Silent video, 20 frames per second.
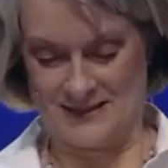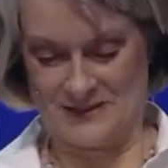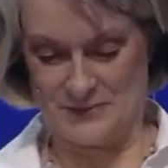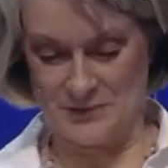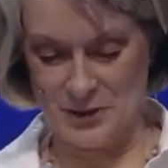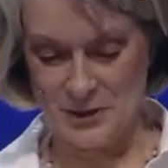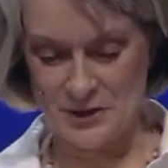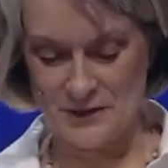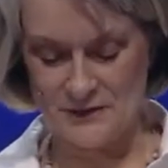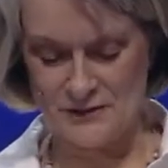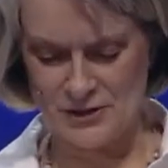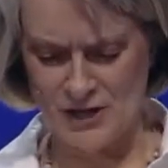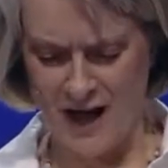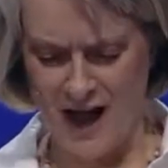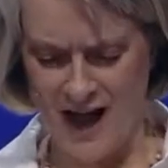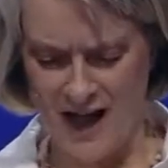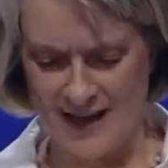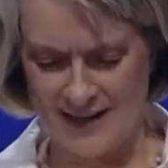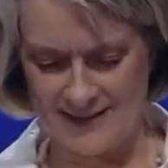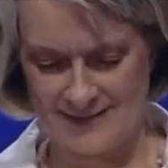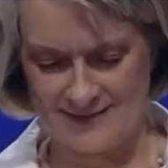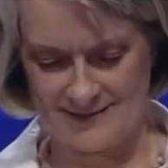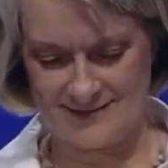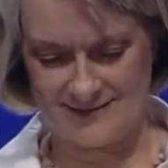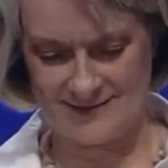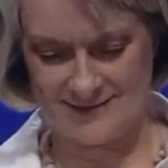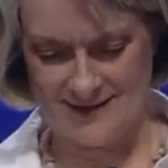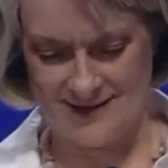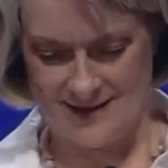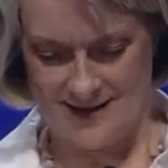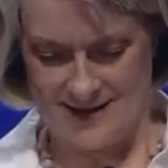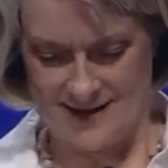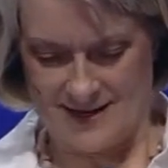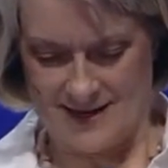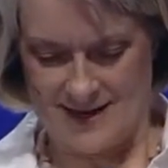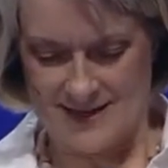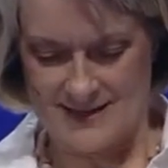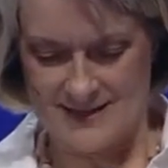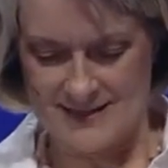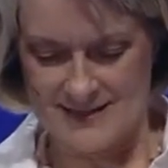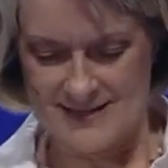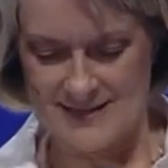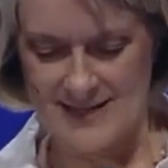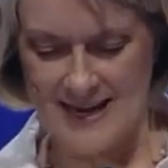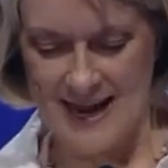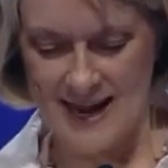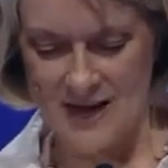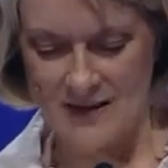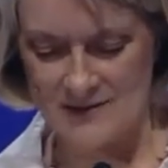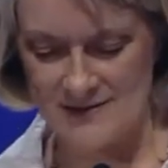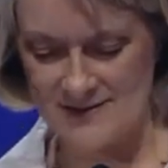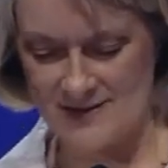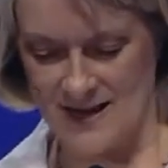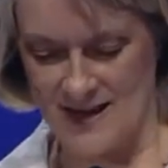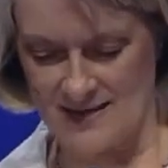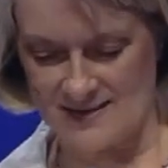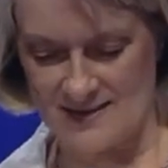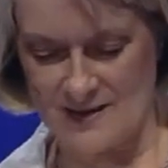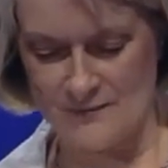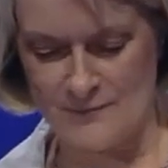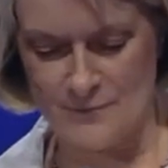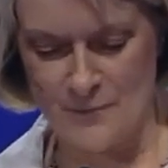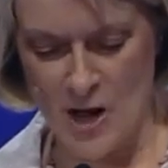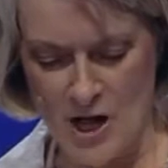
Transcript: The book of John tells us